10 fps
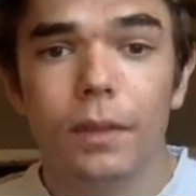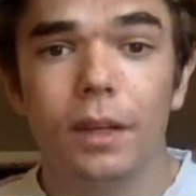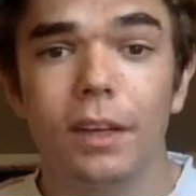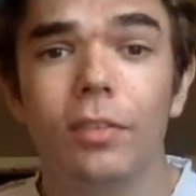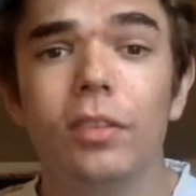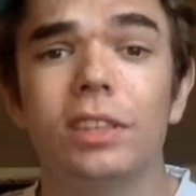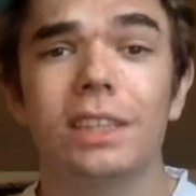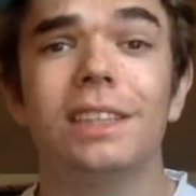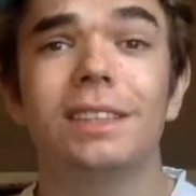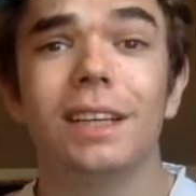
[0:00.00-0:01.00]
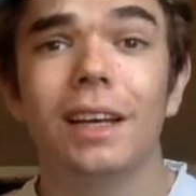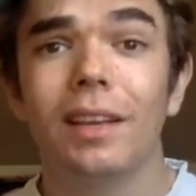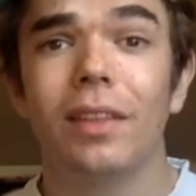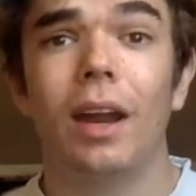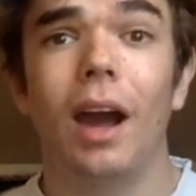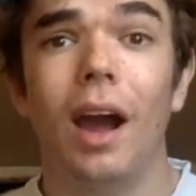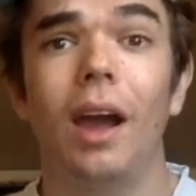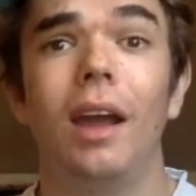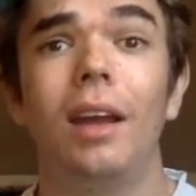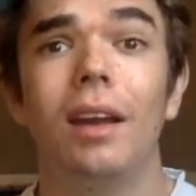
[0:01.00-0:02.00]
The difference is that
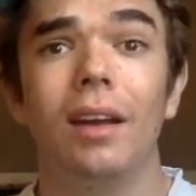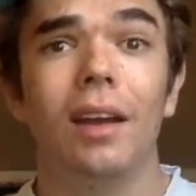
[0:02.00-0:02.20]
I